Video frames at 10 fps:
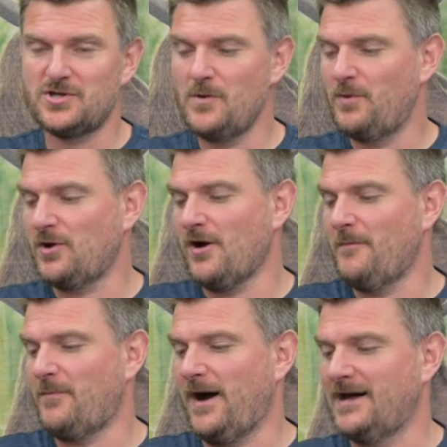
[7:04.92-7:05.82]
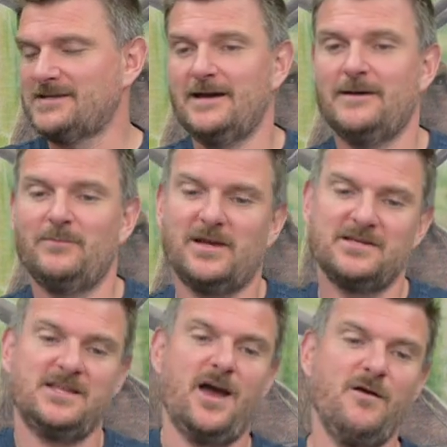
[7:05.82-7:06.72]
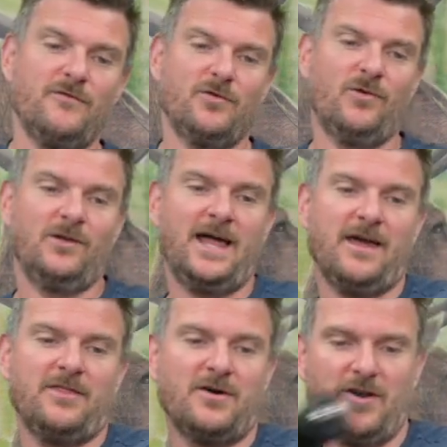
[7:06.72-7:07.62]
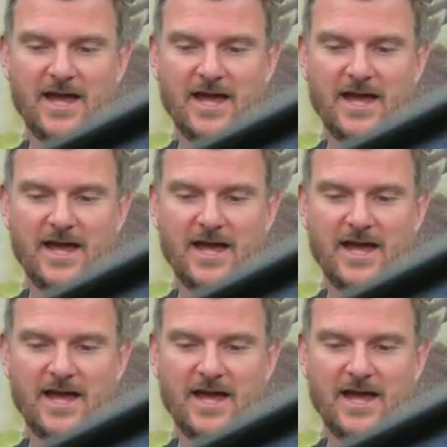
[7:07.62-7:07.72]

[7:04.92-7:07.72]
super compact because the overall length on